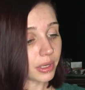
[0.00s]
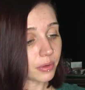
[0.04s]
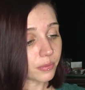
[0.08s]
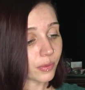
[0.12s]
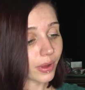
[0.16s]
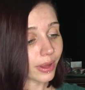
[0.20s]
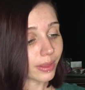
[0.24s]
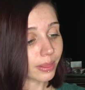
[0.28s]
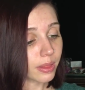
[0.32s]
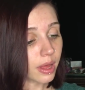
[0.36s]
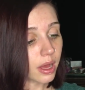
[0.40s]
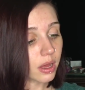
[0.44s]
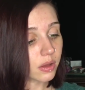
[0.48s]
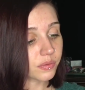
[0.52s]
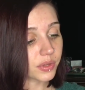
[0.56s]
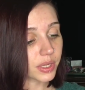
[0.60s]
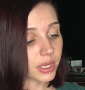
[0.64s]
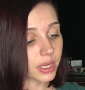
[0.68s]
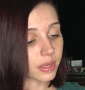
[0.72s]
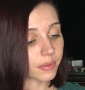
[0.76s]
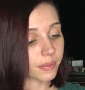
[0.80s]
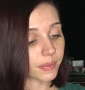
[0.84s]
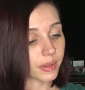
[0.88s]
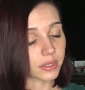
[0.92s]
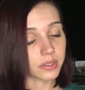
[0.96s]
If I love
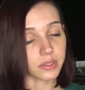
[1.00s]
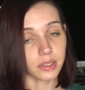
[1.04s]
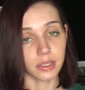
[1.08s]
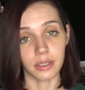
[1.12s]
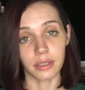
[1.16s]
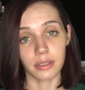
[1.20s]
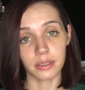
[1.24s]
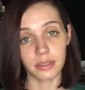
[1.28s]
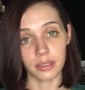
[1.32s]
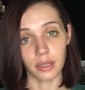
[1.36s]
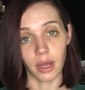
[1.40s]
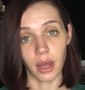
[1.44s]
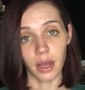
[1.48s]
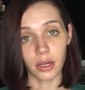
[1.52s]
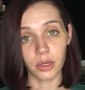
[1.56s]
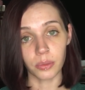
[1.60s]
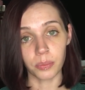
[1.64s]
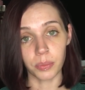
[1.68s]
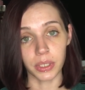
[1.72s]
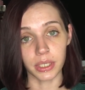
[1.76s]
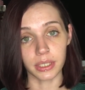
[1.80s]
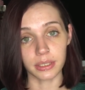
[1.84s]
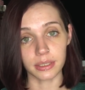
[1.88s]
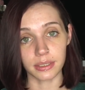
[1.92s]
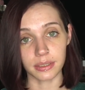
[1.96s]
it, that's gonna suck
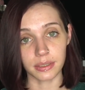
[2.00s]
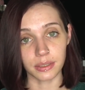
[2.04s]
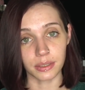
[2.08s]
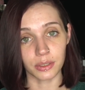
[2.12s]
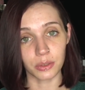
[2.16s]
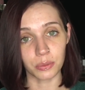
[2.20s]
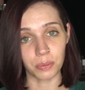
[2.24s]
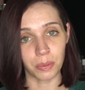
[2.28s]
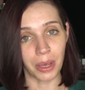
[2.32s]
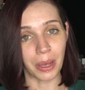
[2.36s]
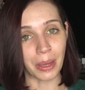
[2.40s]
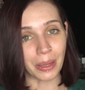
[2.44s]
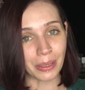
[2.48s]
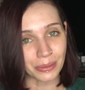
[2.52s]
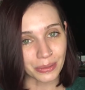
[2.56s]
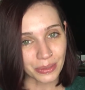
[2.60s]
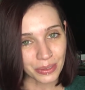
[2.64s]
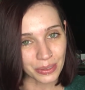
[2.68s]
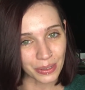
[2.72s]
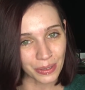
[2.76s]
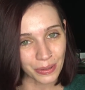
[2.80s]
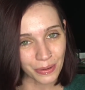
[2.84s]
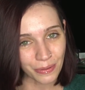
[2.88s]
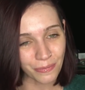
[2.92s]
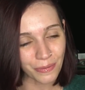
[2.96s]
because it's
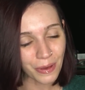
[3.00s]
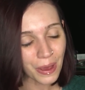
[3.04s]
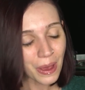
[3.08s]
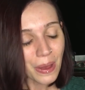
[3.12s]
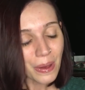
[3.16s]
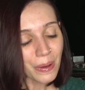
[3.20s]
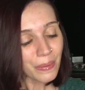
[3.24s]
expensive,